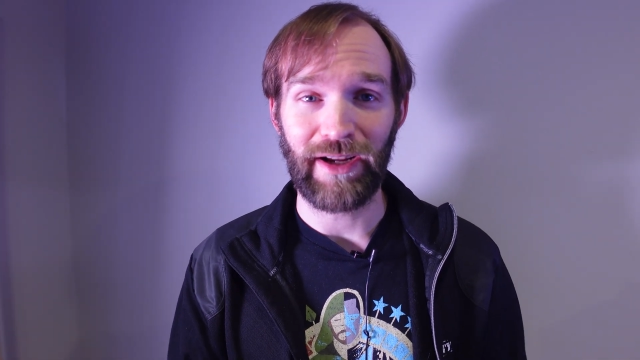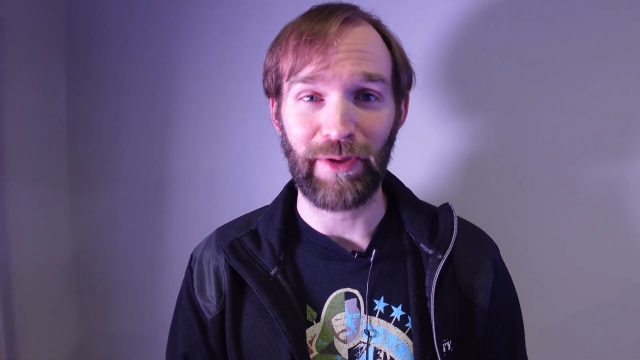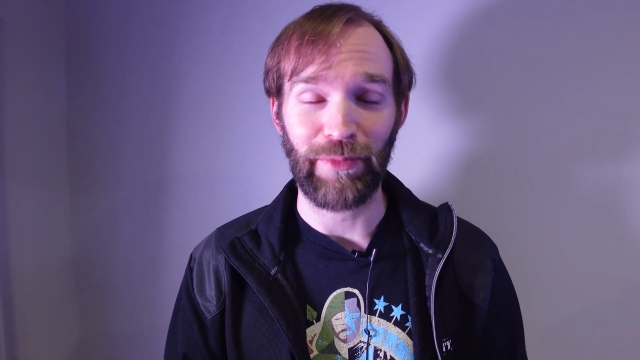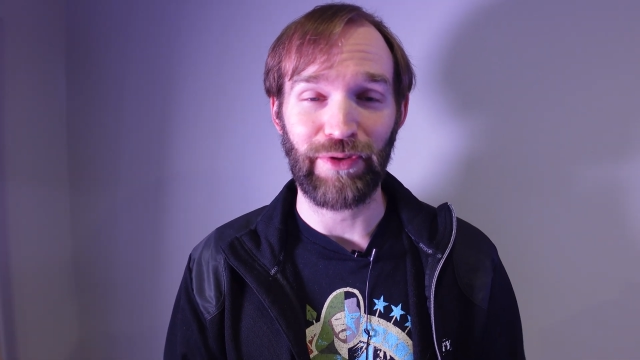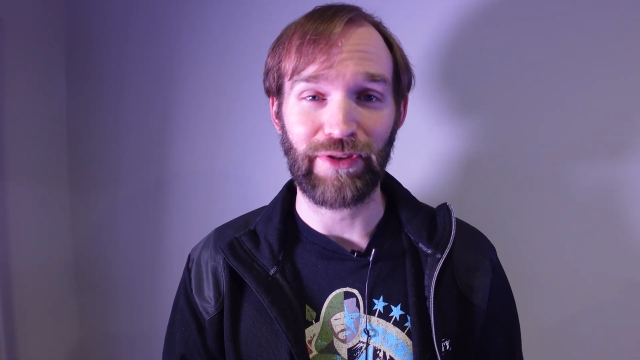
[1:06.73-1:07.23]

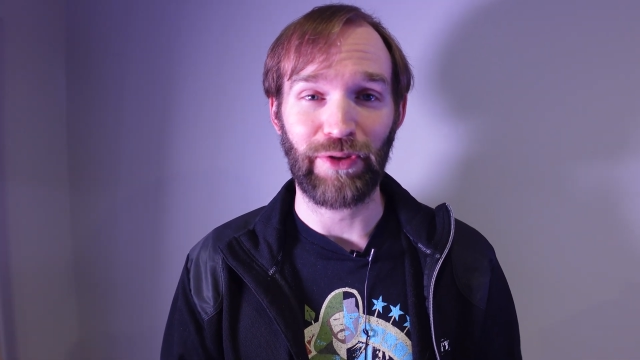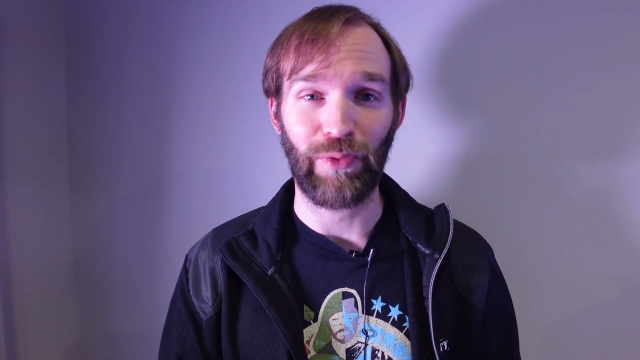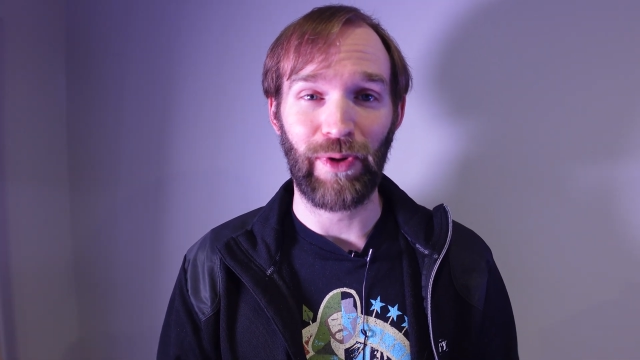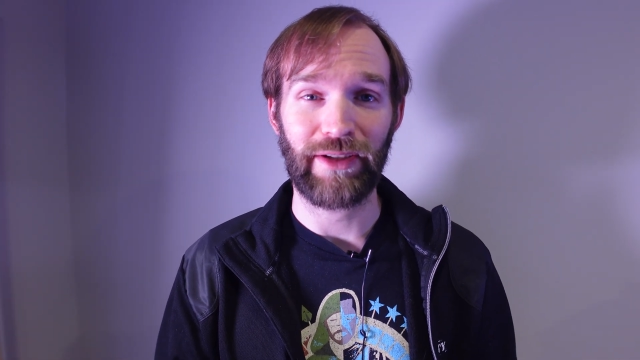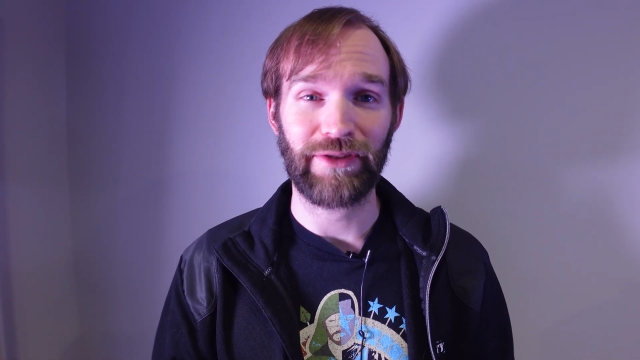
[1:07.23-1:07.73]
I'm using a
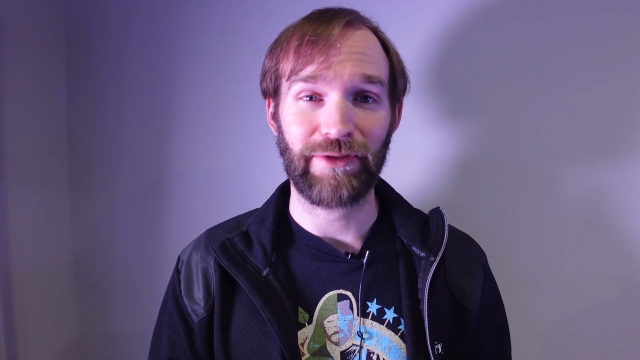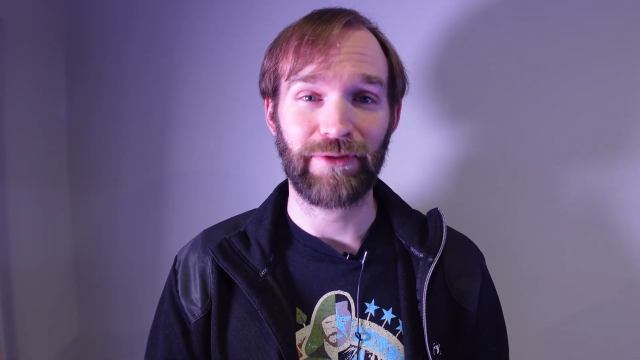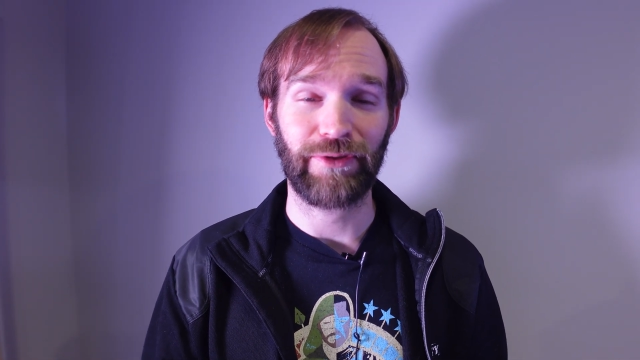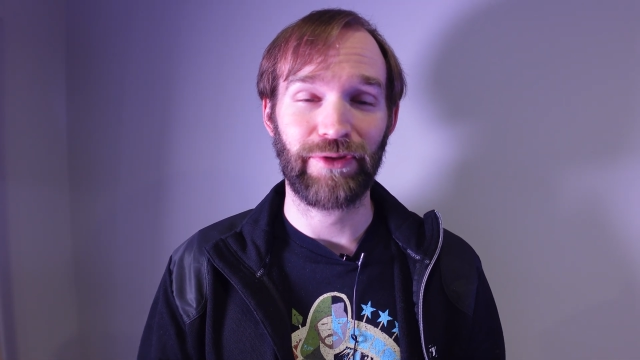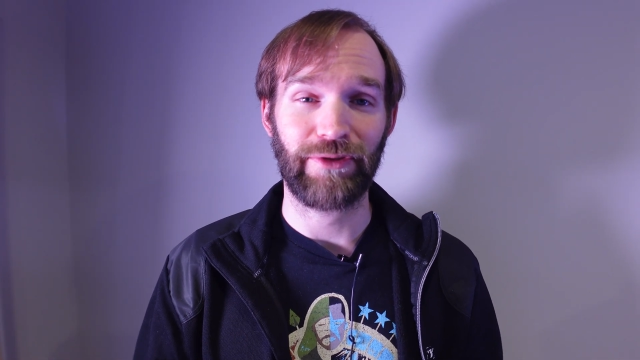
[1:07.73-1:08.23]

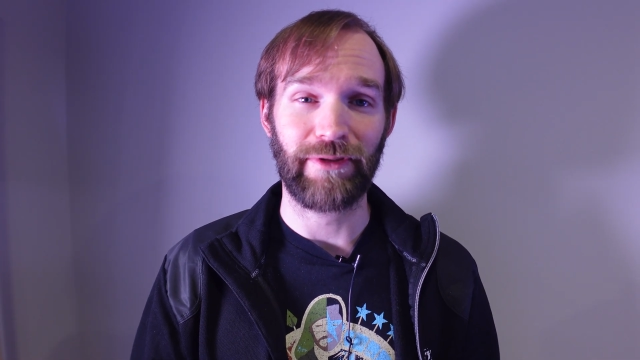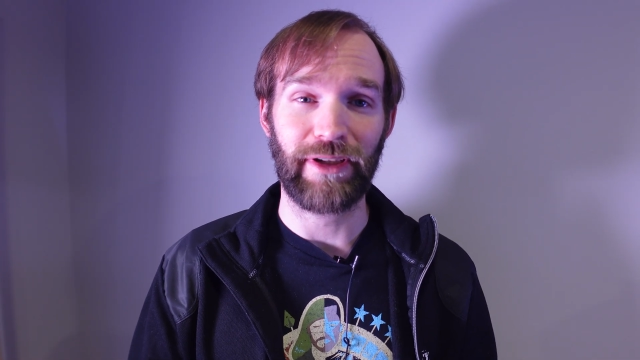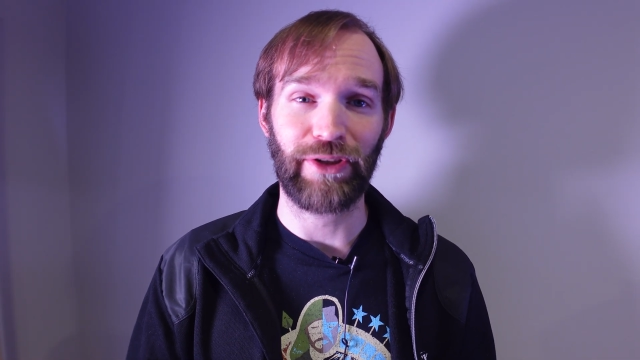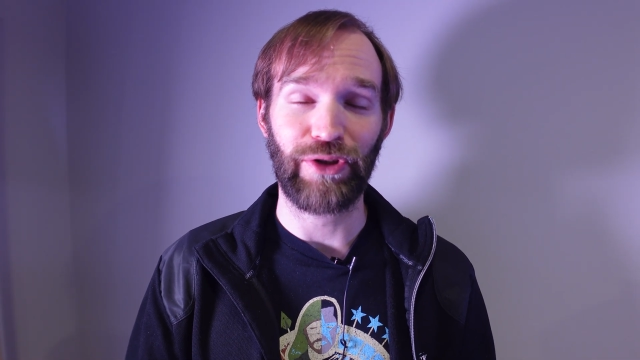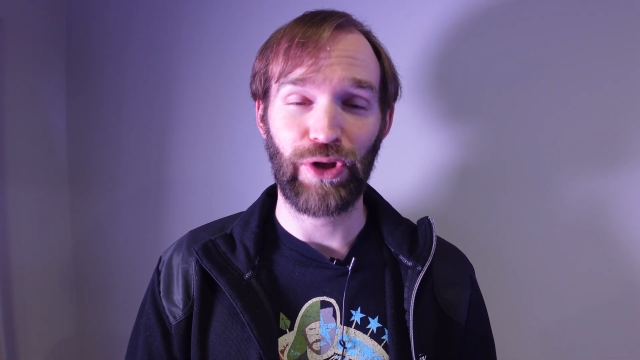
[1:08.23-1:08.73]

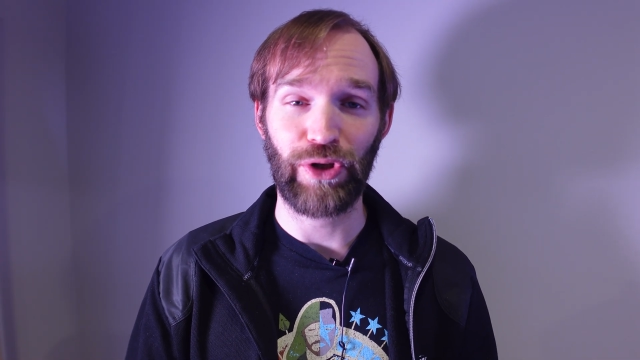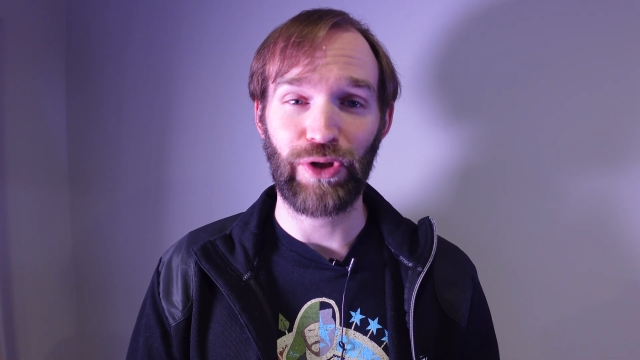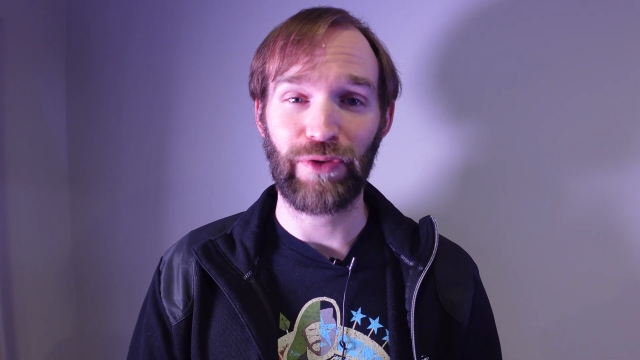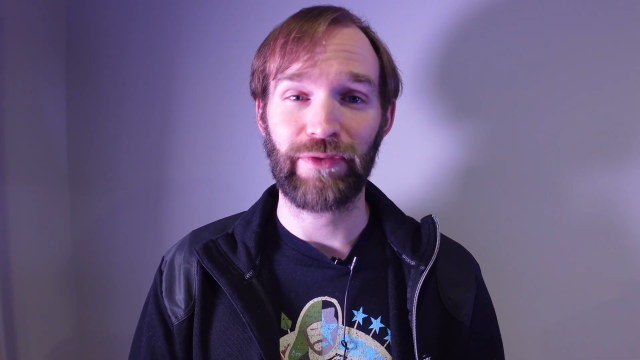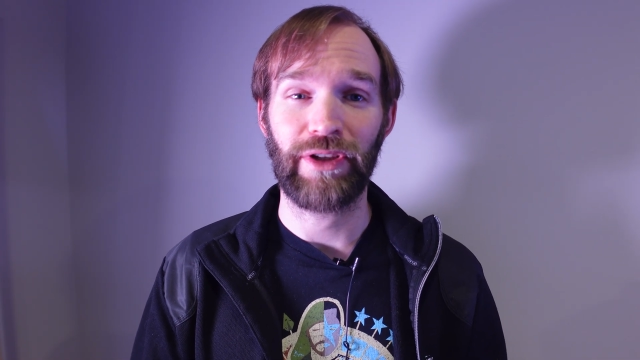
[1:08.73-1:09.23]
widescreen
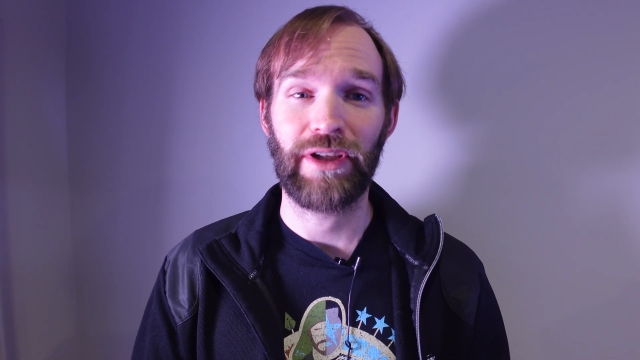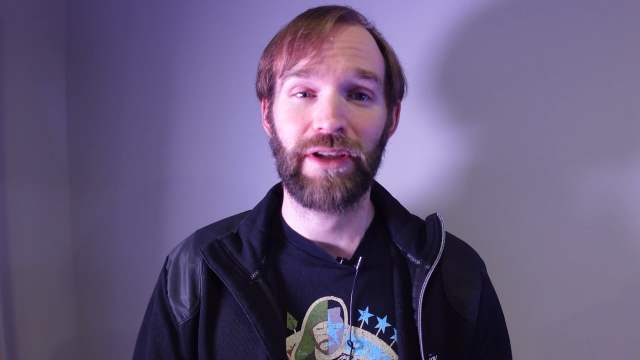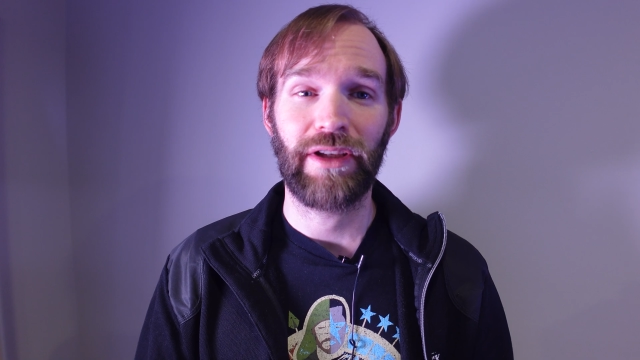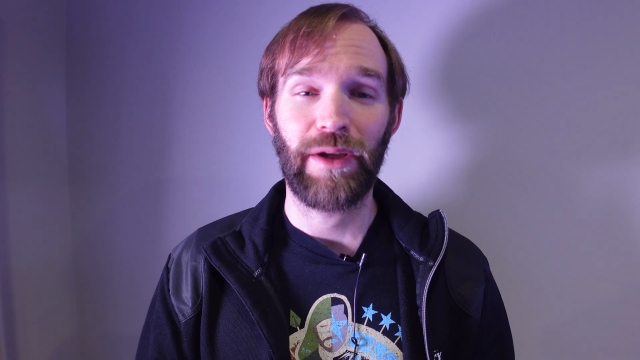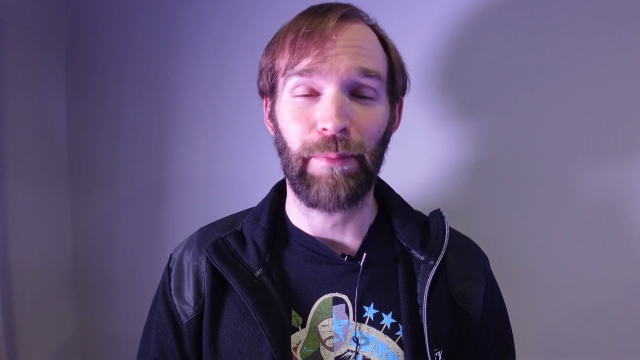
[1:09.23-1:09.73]
curved
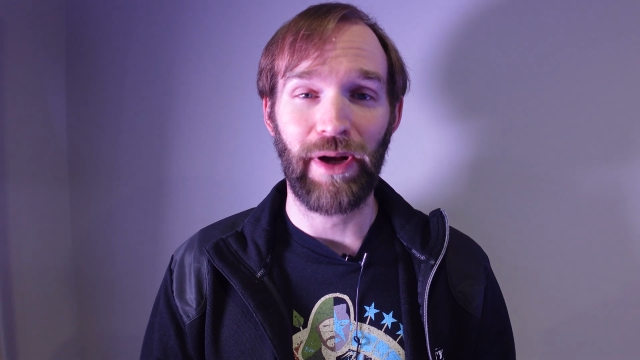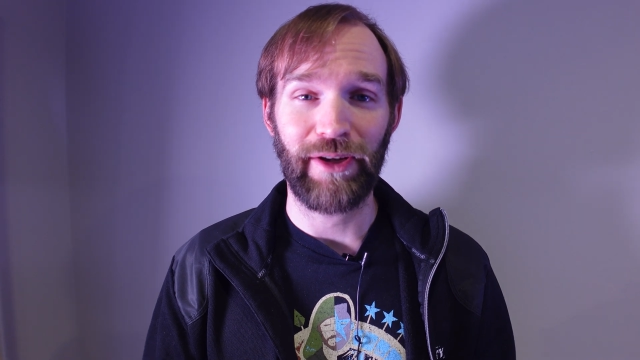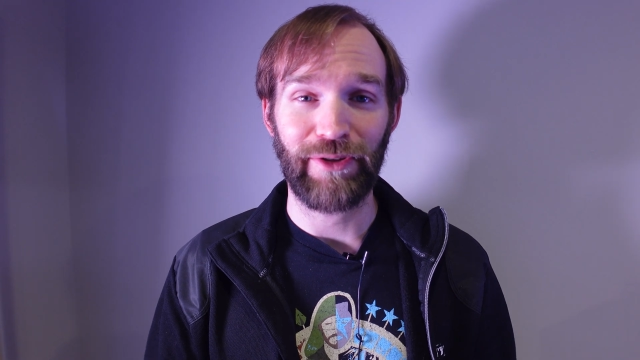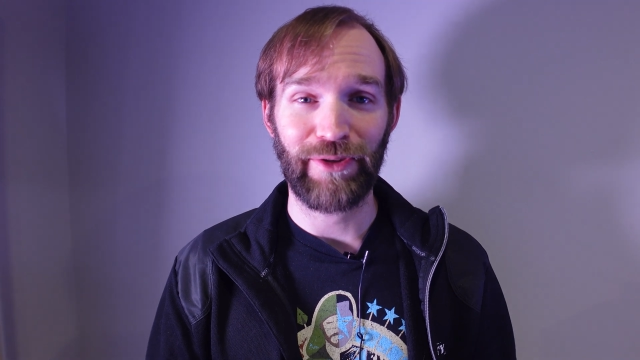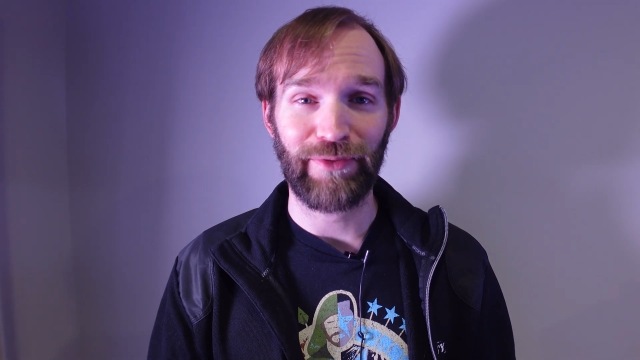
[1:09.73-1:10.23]

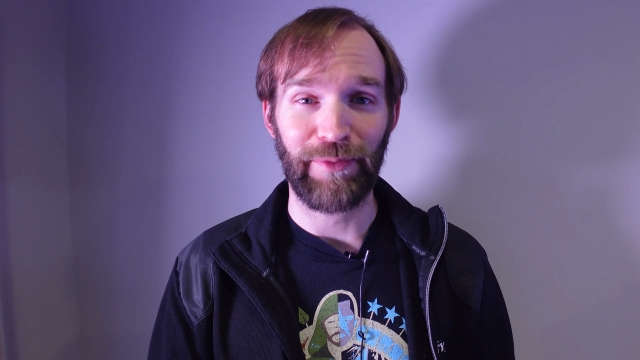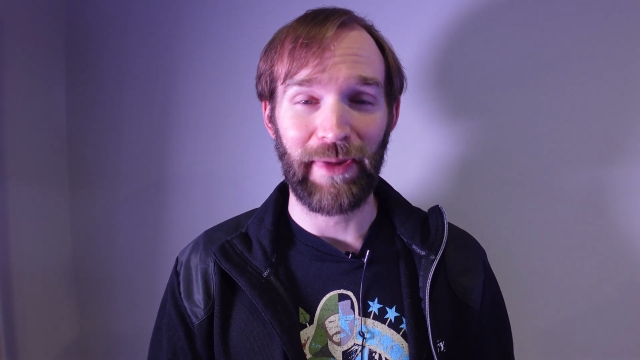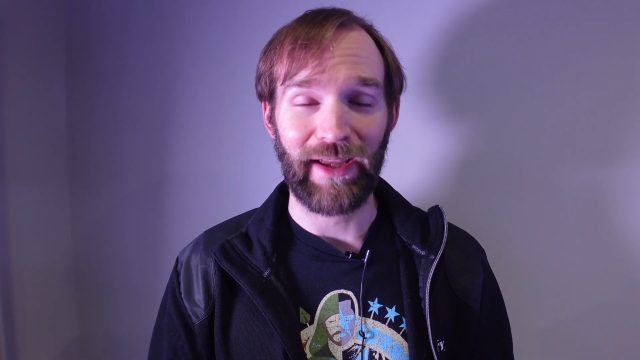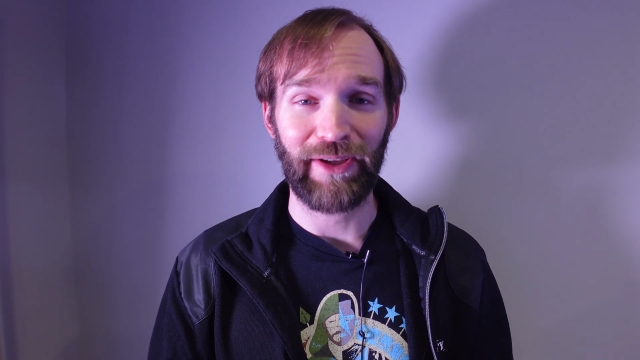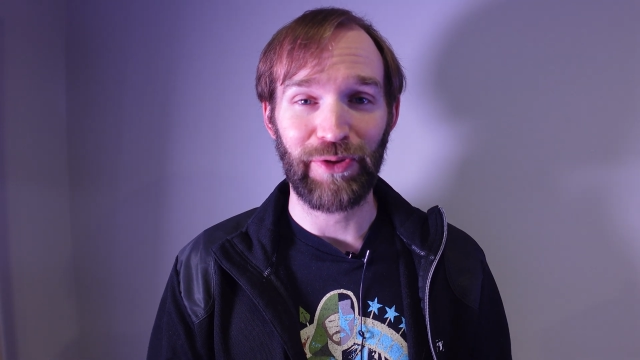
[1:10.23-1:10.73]
monitor from
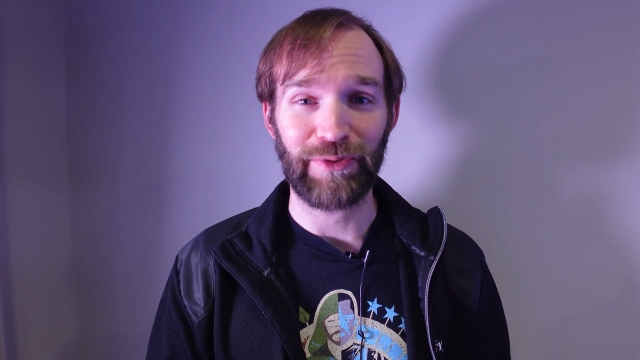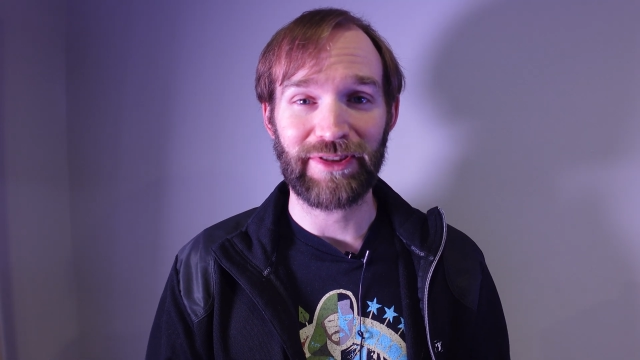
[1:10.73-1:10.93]
A O